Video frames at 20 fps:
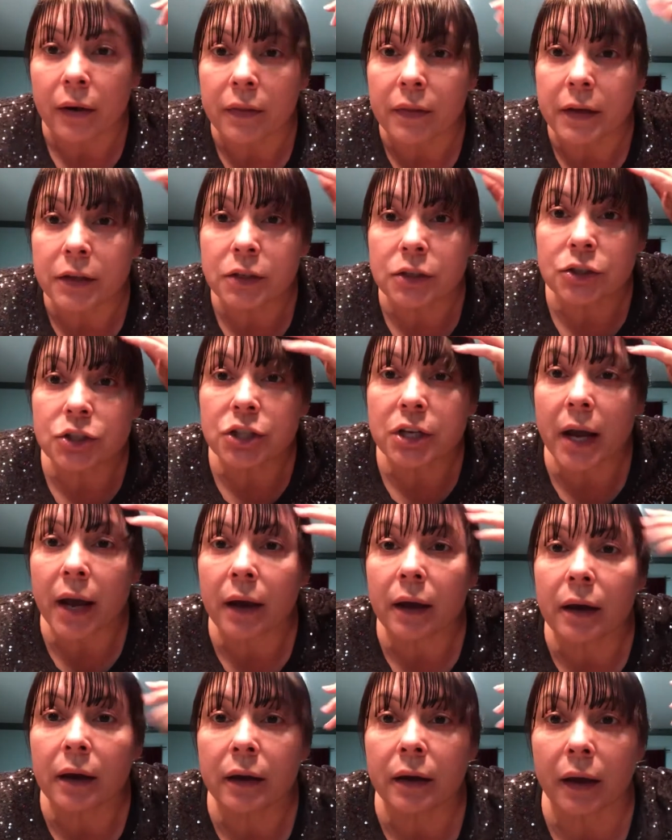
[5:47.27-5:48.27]
And then you
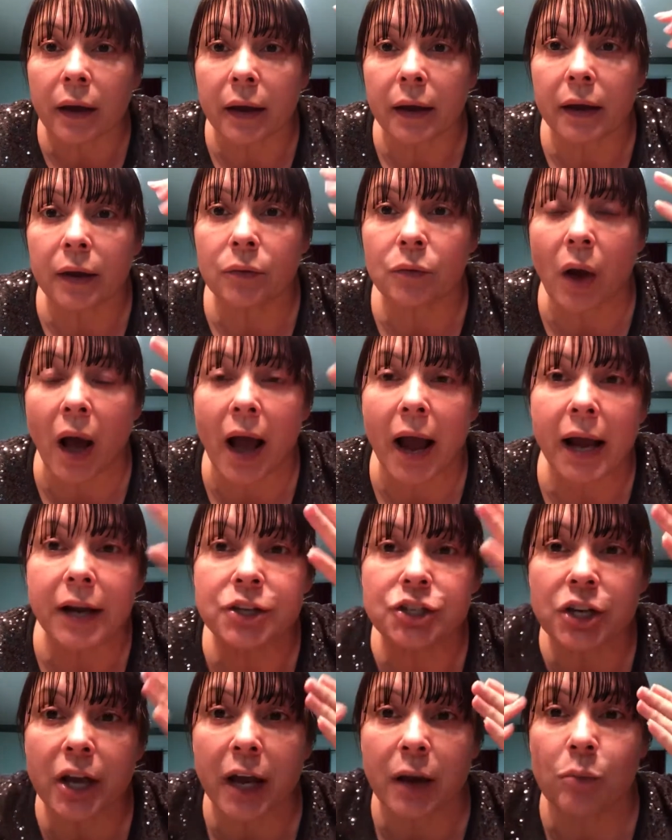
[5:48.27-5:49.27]
check, and I
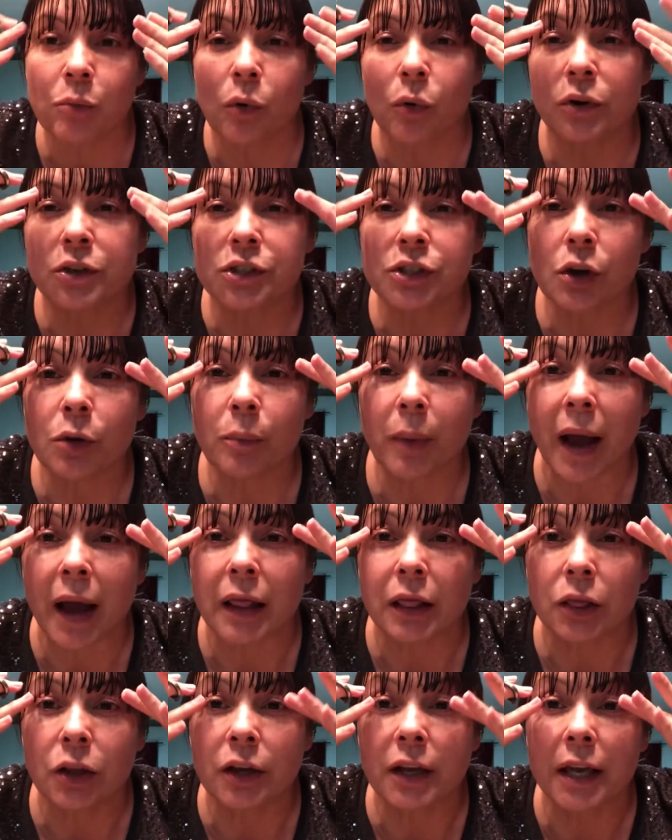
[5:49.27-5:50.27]
check more so by
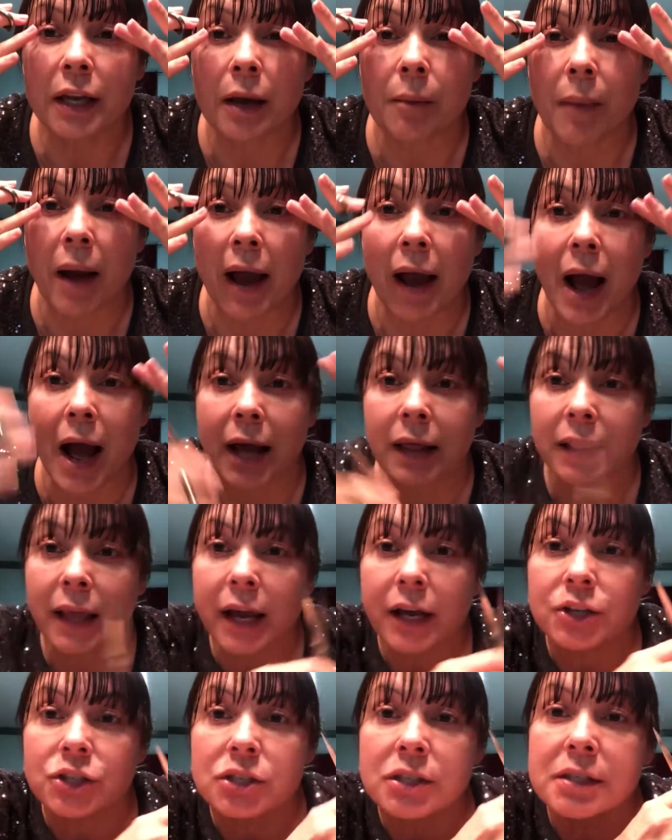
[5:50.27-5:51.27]
looking at my
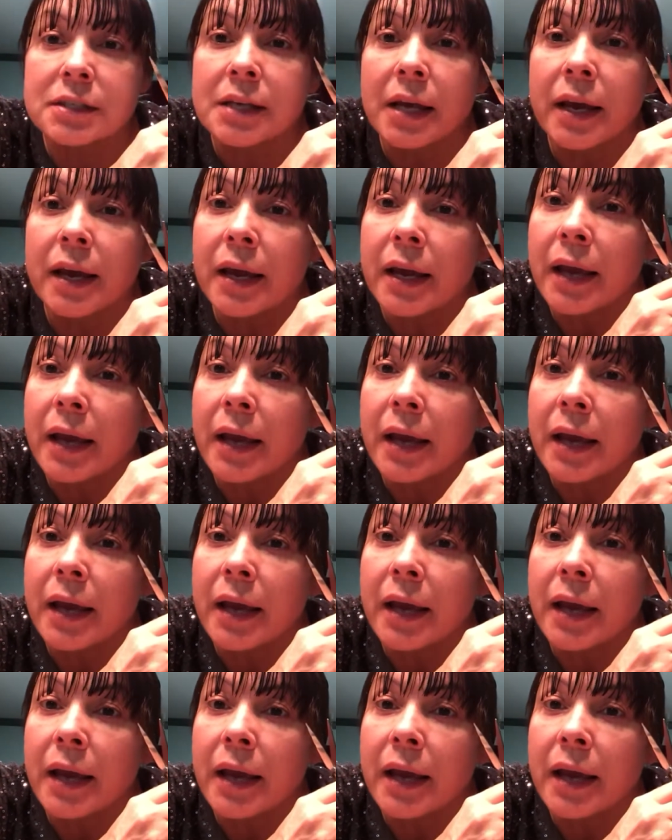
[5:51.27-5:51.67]
eyelashes